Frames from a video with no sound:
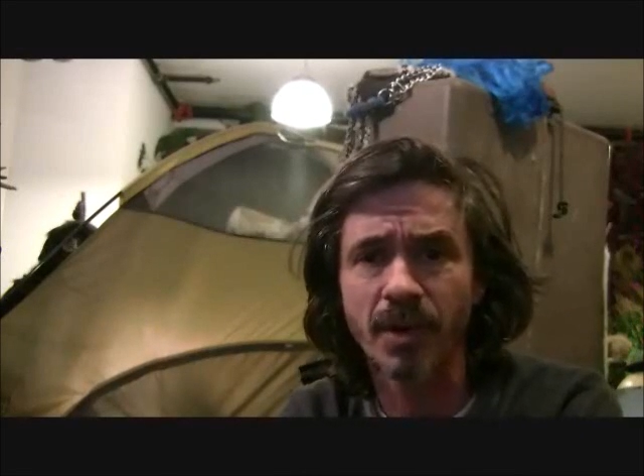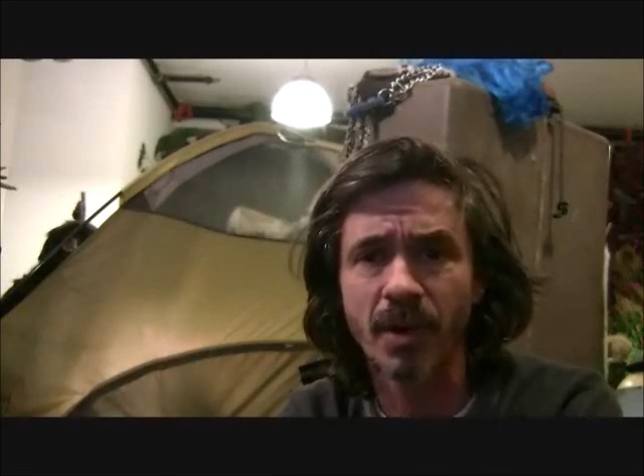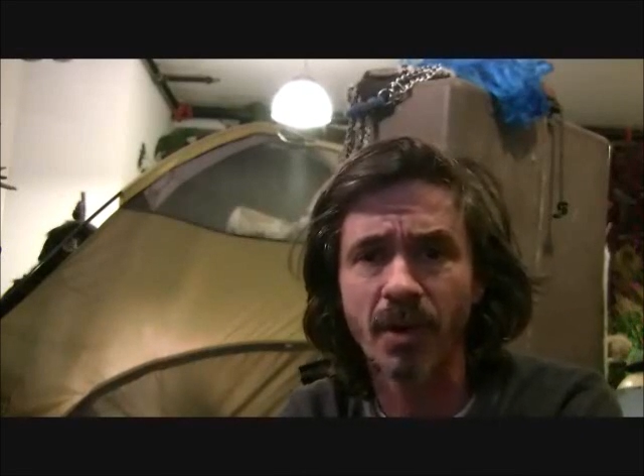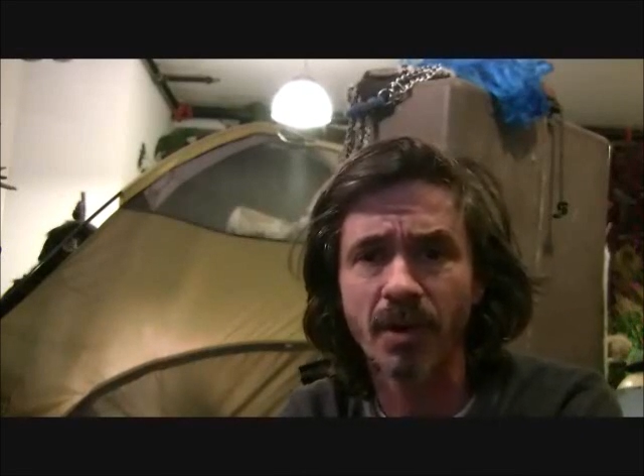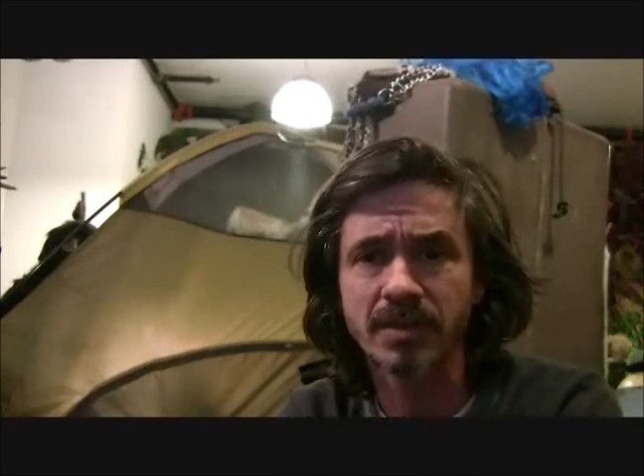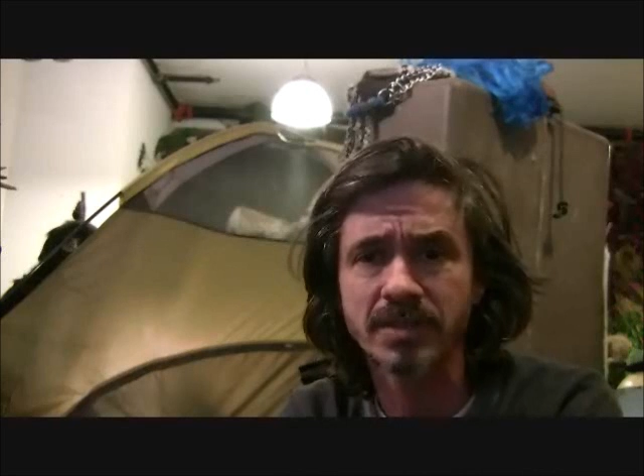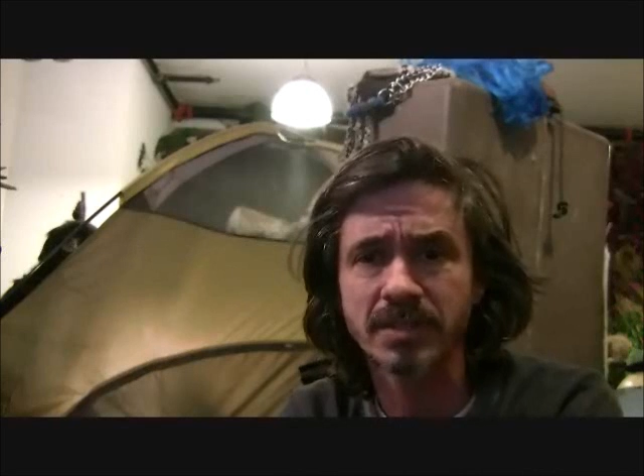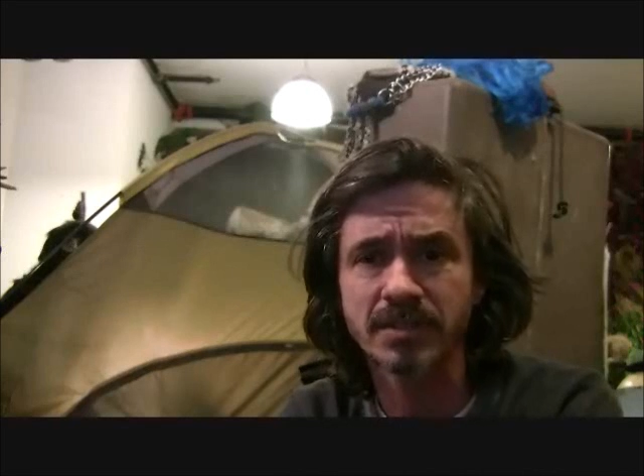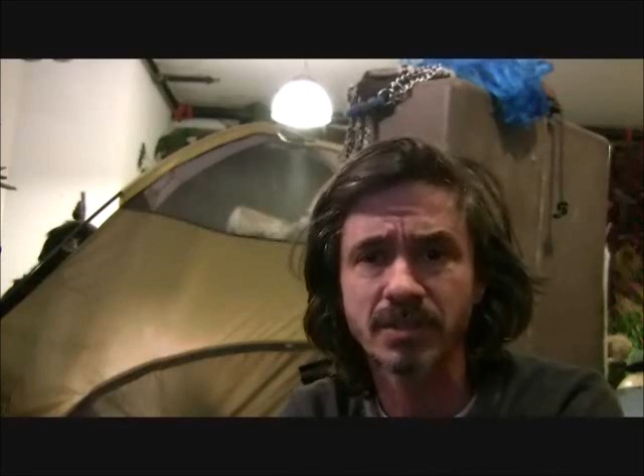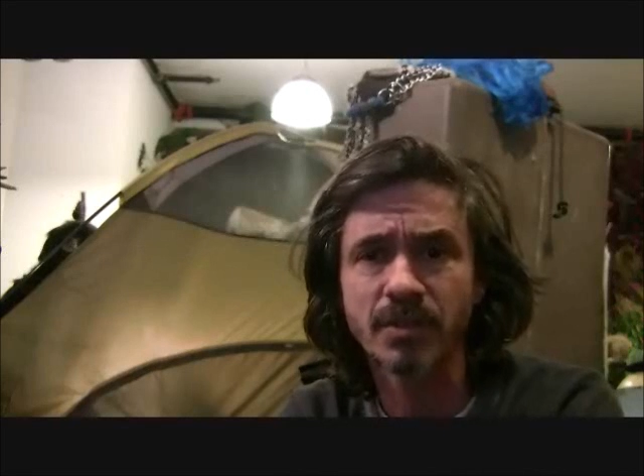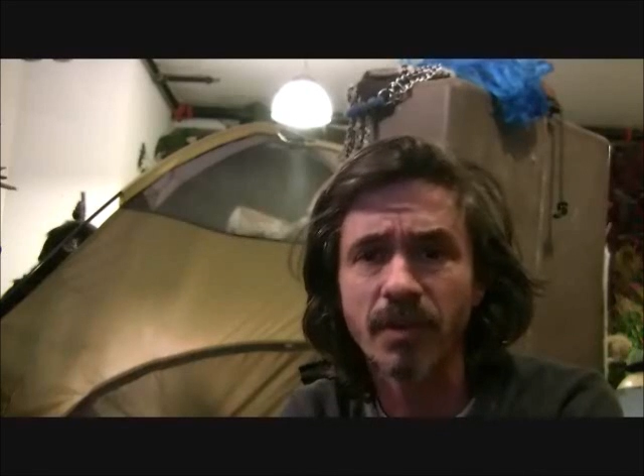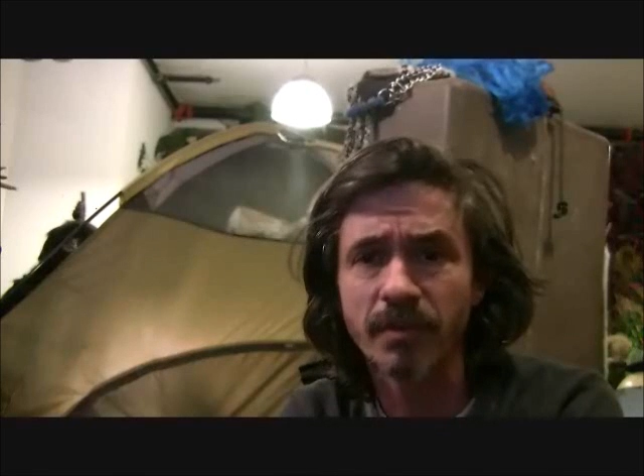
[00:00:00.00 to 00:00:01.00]
dogs and
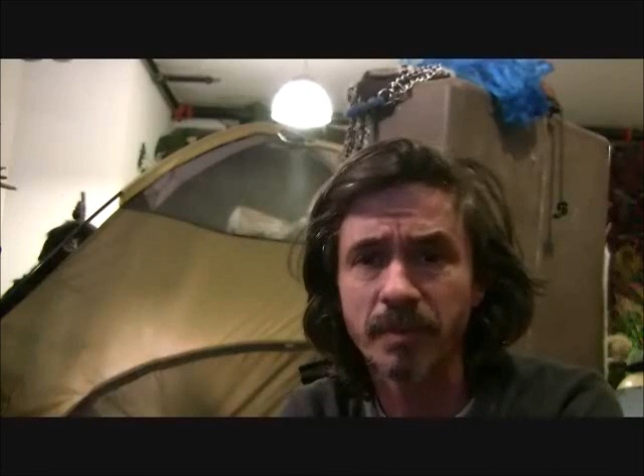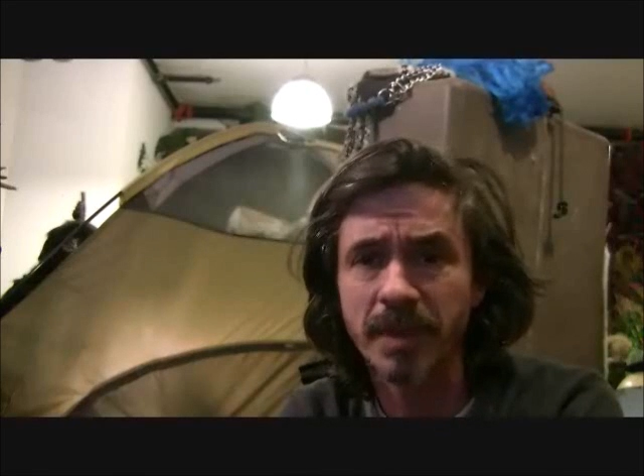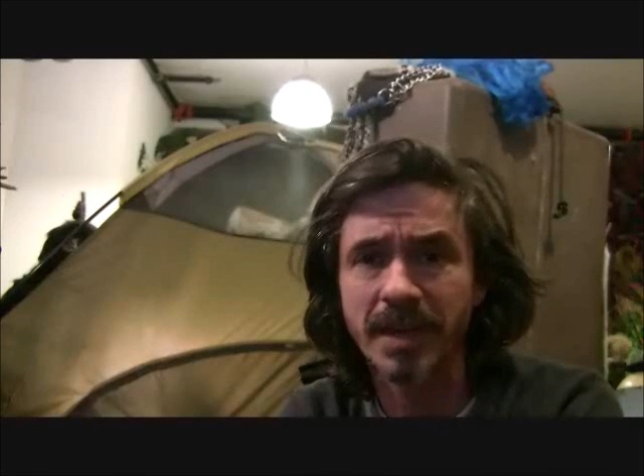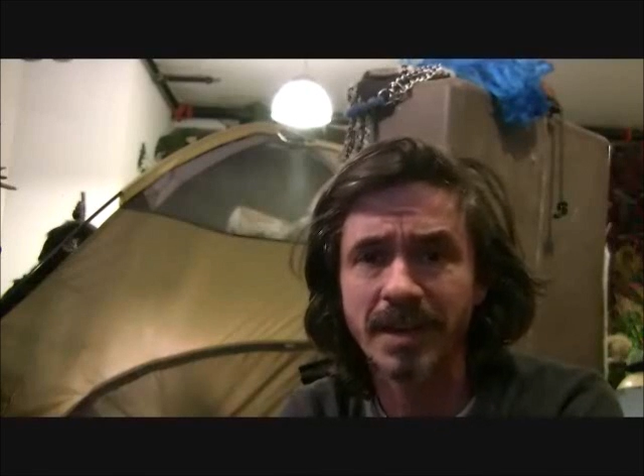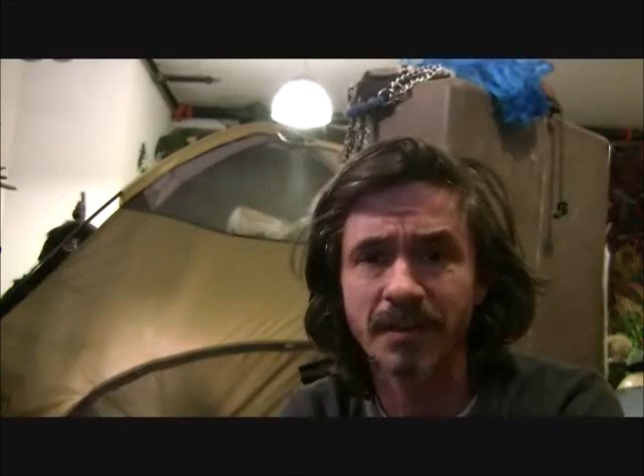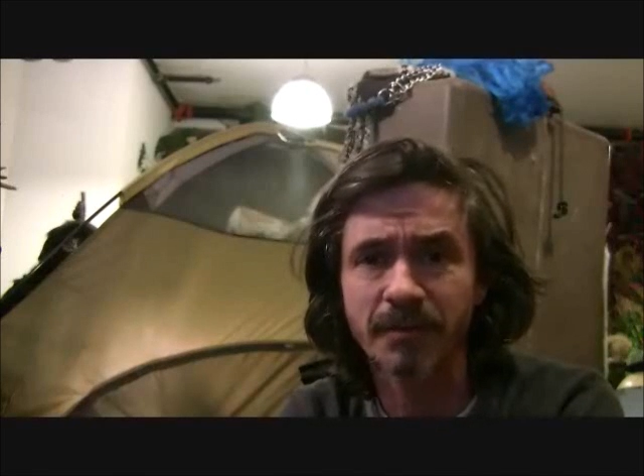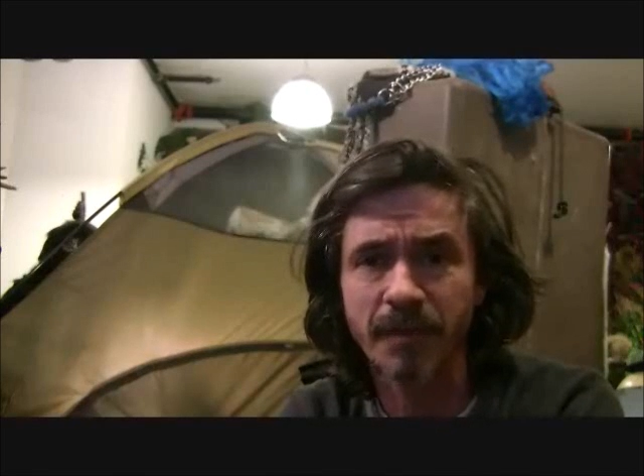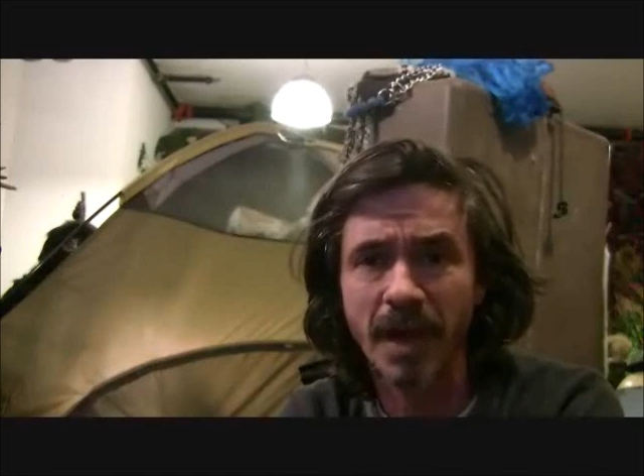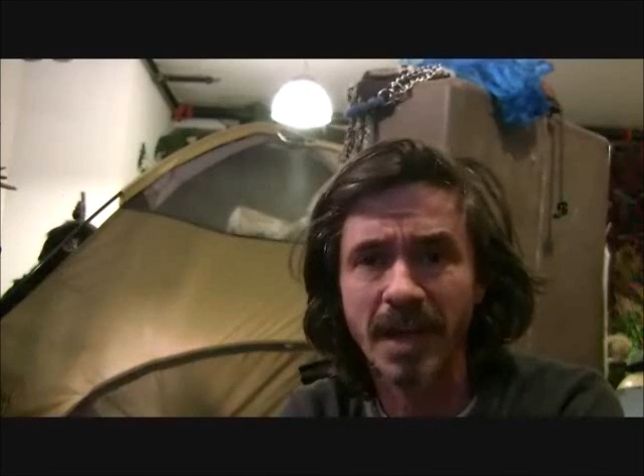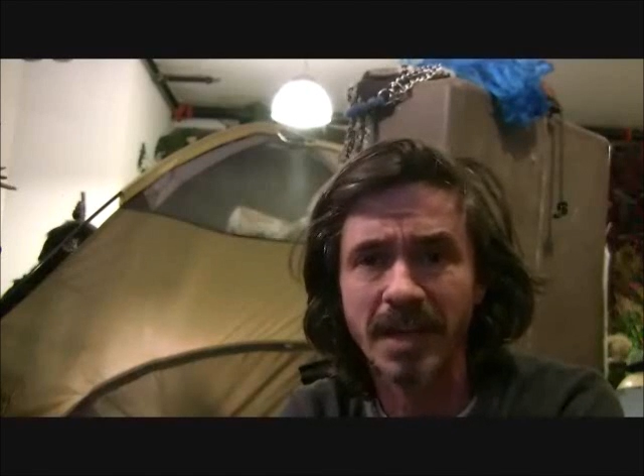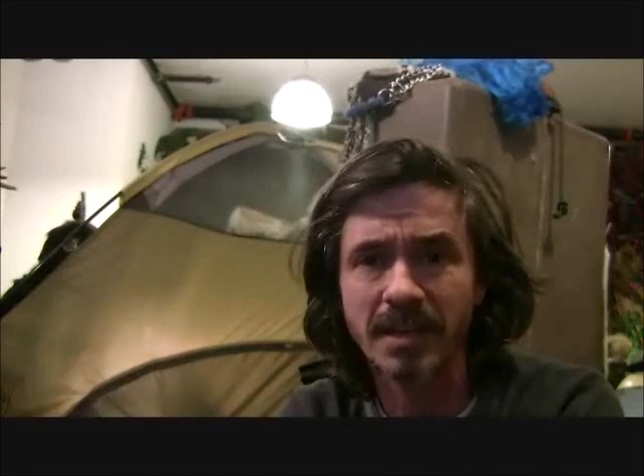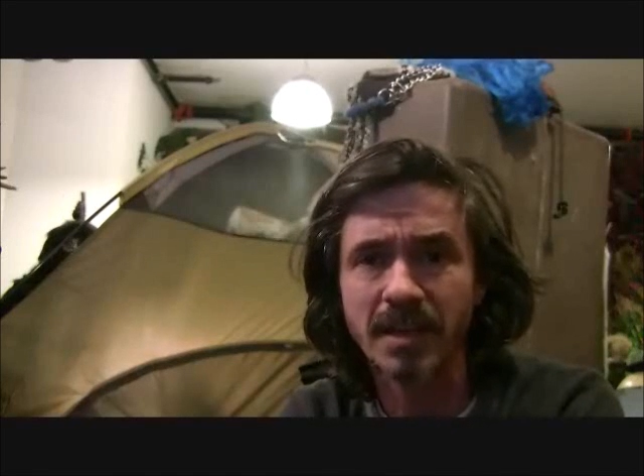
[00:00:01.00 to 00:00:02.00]
2 of them get in a
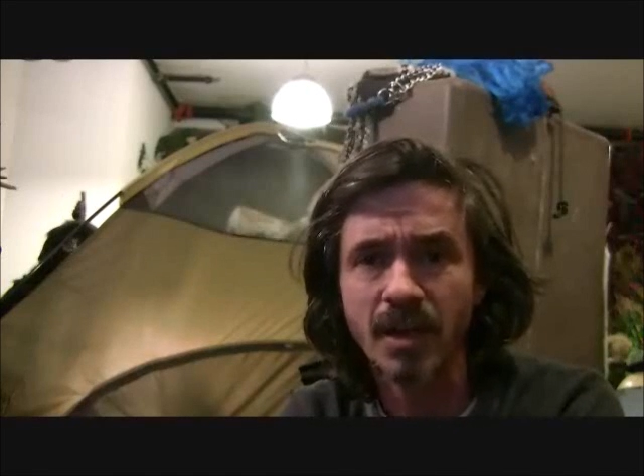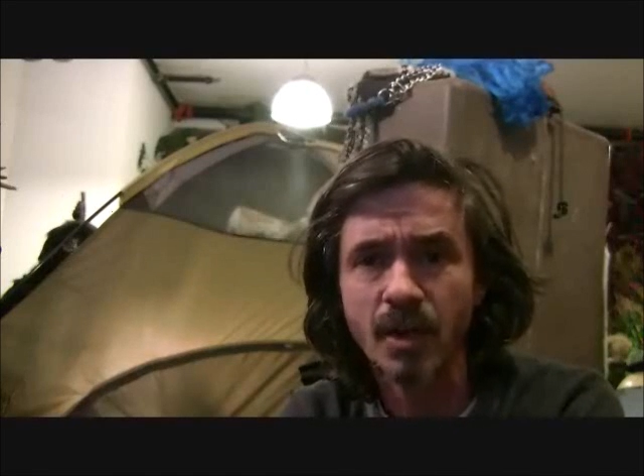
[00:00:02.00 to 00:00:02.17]
fight.